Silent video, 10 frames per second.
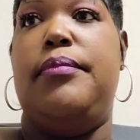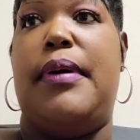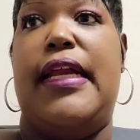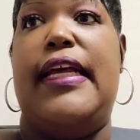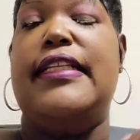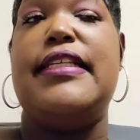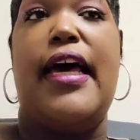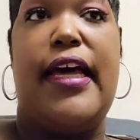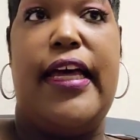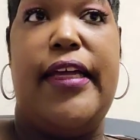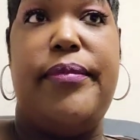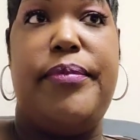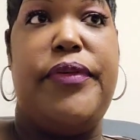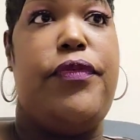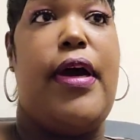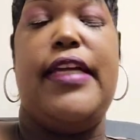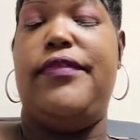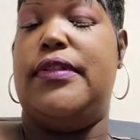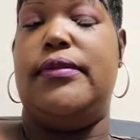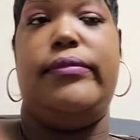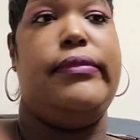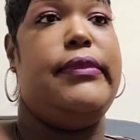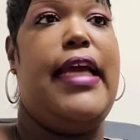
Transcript: by that time, before I even